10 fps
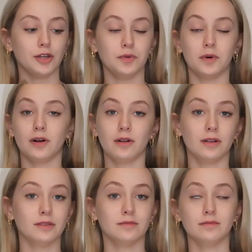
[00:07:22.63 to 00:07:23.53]
You
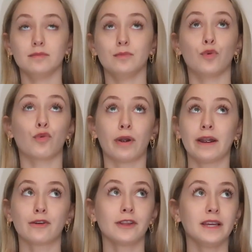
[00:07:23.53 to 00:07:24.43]
will
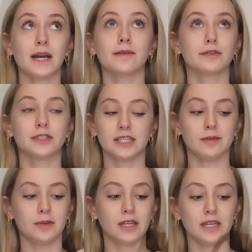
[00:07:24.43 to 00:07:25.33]
rarely ever
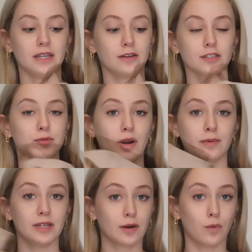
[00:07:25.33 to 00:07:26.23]
see me in heels,
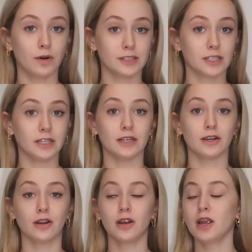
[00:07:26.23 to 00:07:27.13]
probably like once a
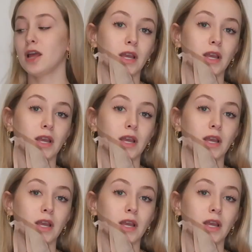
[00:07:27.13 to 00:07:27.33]
year,